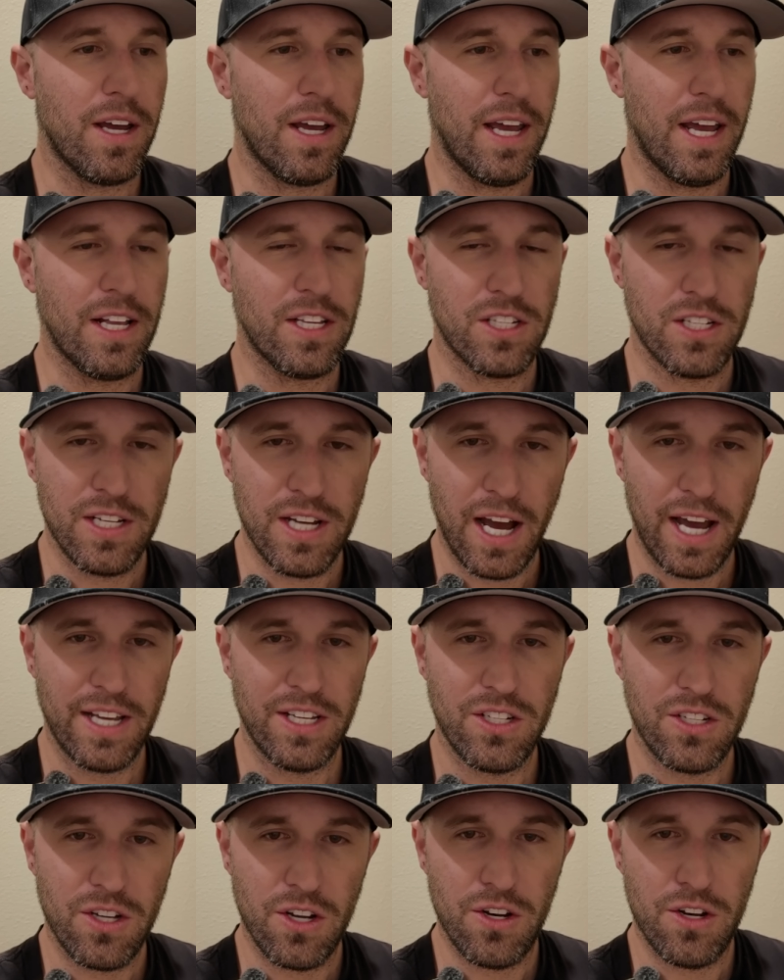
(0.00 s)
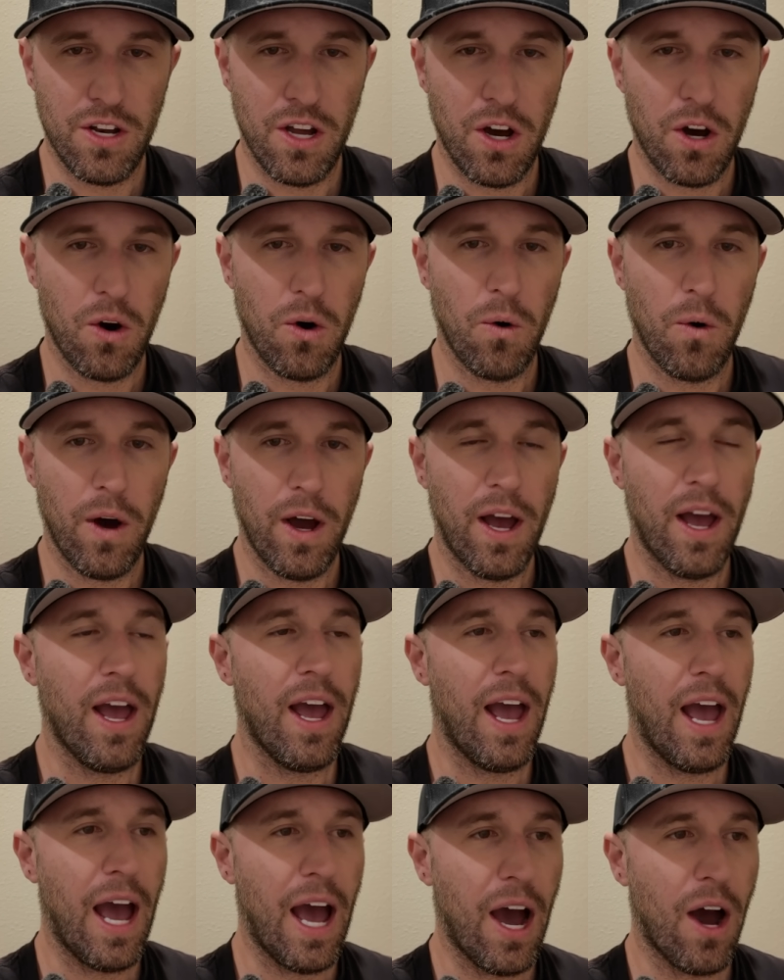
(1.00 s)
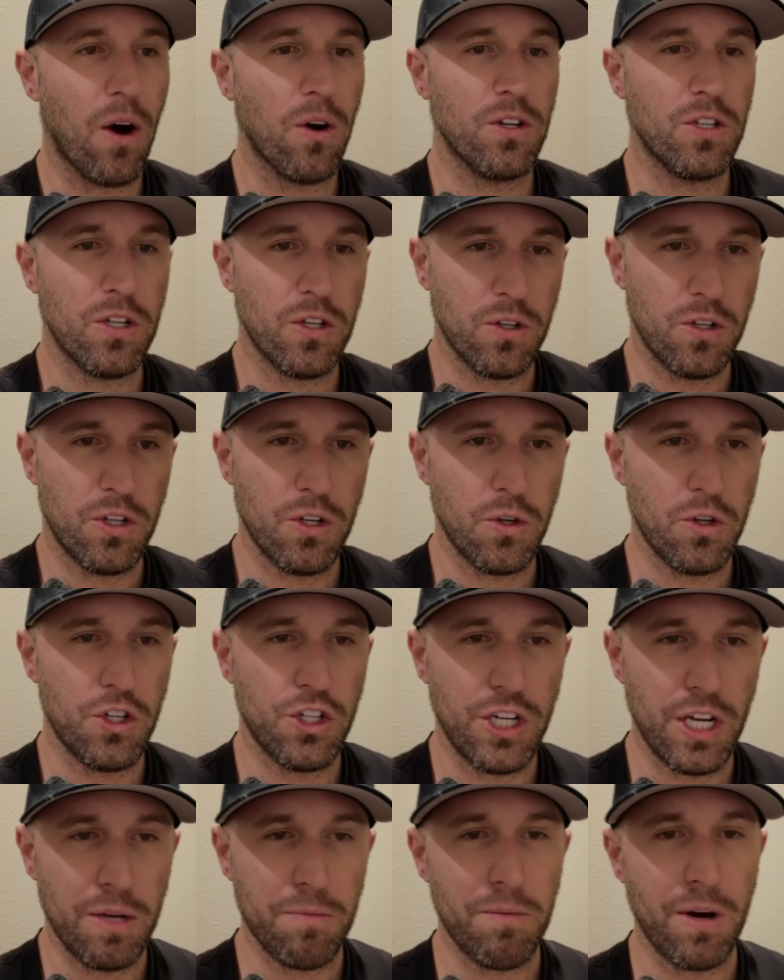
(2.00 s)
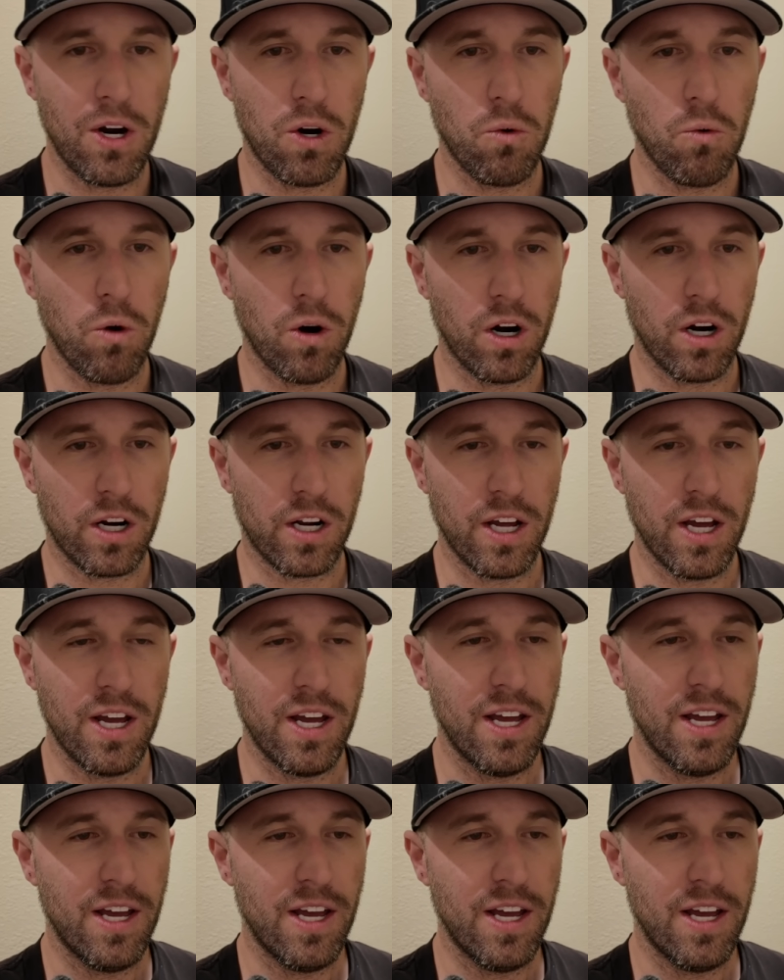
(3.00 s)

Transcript: it's nice to know how to do sheet metal work,